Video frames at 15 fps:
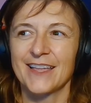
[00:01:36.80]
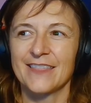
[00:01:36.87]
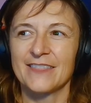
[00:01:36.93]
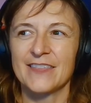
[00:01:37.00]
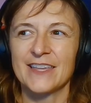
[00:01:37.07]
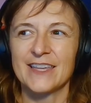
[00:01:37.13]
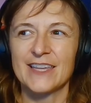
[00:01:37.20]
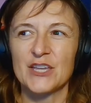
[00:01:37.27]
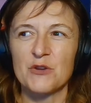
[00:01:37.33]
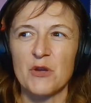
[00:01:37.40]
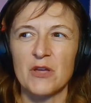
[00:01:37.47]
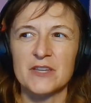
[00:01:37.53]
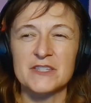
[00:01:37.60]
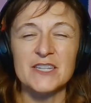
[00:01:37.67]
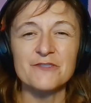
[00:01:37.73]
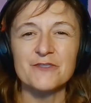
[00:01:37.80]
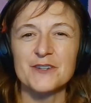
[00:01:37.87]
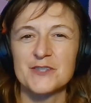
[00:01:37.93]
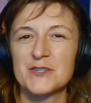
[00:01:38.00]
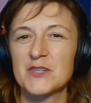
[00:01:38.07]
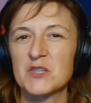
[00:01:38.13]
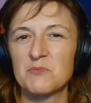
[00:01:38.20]
the
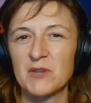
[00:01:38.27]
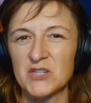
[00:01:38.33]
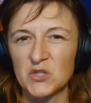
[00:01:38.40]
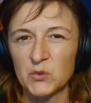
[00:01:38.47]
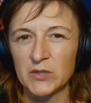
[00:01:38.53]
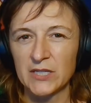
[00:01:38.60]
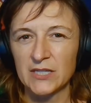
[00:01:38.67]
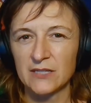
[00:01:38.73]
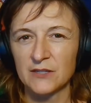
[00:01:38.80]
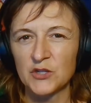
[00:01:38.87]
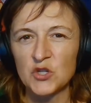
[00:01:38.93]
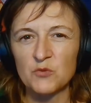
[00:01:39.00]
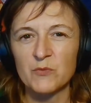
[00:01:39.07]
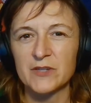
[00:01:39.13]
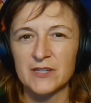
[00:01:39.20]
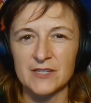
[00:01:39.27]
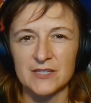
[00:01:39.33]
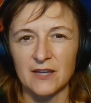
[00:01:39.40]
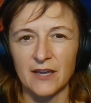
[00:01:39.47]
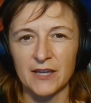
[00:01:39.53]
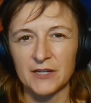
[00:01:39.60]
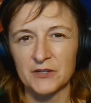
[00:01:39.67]
differences between human
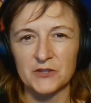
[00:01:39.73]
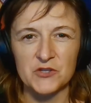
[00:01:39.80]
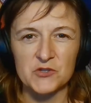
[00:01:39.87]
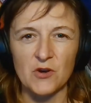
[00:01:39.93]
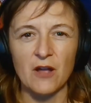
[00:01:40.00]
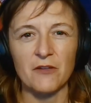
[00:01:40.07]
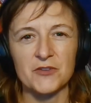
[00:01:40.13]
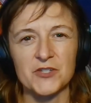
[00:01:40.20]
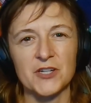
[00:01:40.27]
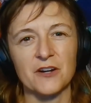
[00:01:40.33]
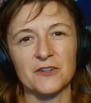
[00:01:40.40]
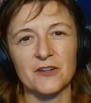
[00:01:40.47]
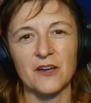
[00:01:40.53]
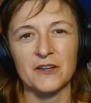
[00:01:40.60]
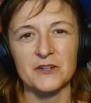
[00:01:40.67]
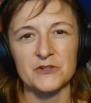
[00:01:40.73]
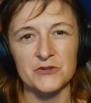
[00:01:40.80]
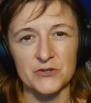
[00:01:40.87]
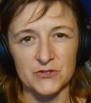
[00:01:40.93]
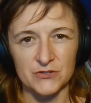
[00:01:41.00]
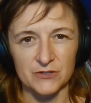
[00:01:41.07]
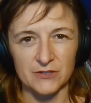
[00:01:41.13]
design and astrology are not
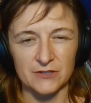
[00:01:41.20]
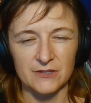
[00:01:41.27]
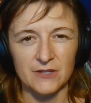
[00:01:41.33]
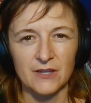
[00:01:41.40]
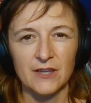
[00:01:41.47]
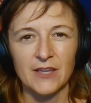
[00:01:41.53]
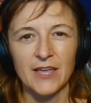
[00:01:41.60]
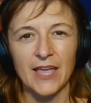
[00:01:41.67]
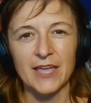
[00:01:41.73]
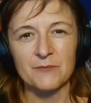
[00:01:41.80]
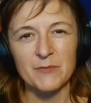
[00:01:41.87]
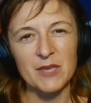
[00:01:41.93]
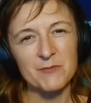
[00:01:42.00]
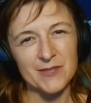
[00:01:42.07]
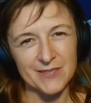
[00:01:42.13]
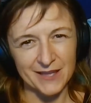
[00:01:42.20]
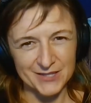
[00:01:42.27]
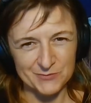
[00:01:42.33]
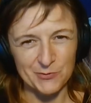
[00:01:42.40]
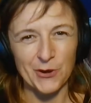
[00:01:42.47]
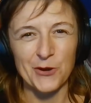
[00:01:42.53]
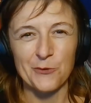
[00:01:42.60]
understood. And maybe
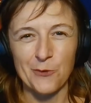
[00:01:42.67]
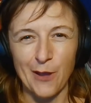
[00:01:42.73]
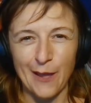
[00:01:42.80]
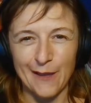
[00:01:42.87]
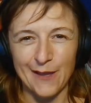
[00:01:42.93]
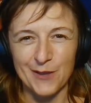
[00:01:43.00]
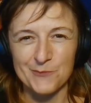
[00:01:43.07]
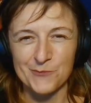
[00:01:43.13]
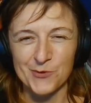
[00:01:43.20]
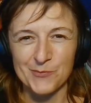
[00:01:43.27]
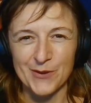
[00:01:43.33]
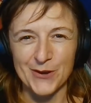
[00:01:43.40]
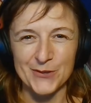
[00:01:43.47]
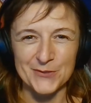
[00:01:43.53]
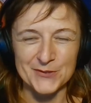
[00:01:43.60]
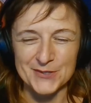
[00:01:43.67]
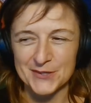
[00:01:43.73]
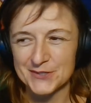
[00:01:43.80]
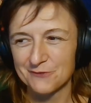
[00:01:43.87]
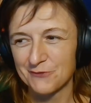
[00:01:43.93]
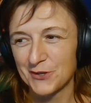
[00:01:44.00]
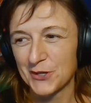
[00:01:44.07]
that's part of why I'm preparing this
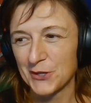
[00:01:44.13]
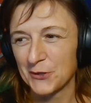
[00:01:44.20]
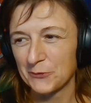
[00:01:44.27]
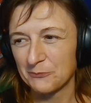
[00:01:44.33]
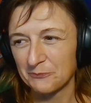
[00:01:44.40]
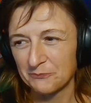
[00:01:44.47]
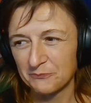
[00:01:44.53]
as a video.